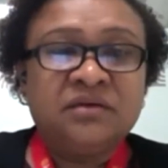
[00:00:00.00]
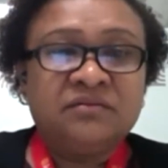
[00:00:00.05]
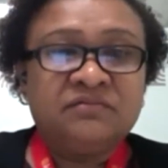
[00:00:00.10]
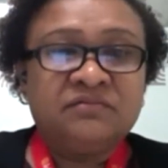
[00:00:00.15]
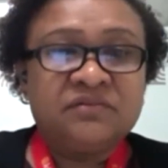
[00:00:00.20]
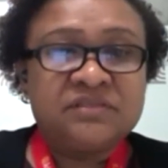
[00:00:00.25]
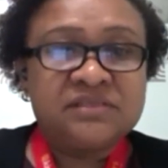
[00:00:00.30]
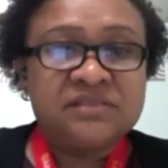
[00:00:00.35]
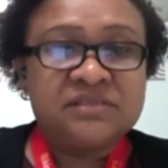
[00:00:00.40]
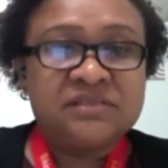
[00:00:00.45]

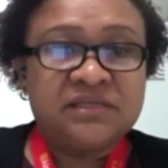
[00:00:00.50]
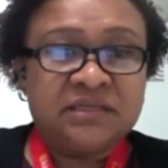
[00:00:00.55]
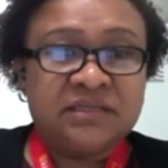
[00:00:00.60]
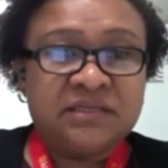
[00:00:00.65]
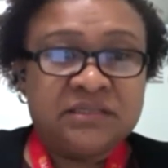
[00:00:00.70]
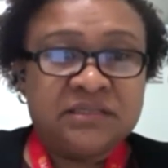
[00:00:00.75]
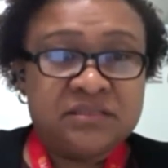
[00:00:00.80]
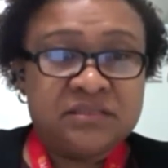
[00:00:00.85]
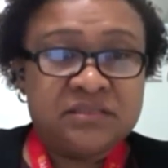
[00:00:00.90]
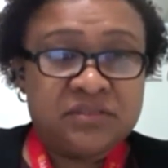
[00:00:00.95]

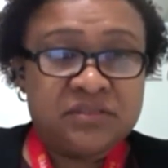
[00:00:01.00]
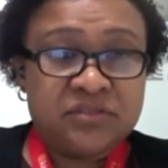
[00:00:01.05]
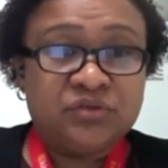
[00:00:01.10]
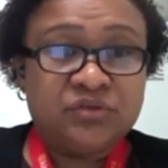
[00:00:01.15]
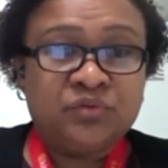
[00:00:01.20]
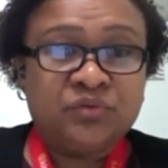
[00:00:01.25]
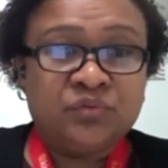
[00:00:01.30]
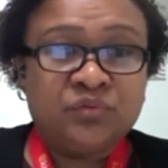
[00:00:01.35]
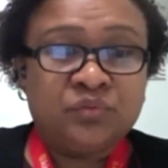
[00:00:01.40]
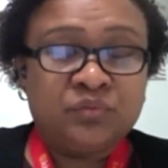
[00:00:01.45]
facilities
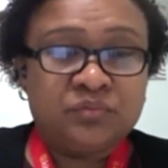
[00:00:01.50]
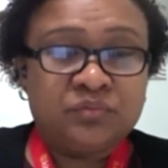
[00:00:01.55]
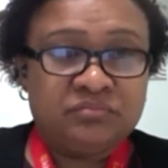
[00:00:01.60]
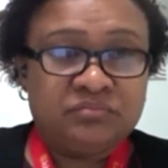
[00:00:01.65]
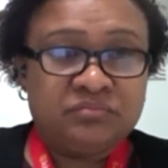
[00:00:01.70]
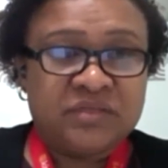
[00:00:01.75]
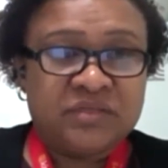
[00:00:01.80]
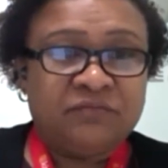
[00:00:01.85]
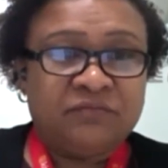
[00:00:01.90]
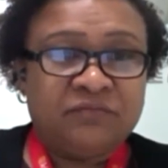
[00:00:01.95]
to
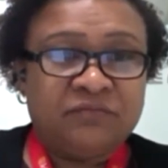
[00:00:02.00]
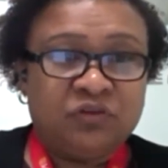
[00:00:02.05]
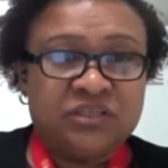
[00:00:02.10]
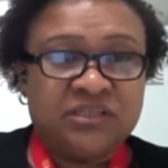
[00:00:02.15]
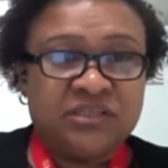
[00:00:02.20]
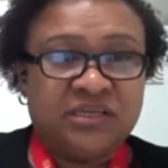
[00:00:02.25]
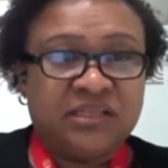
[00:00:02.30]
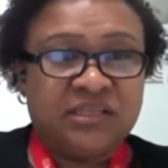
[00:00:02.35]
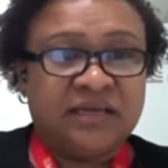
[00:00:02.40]
diverting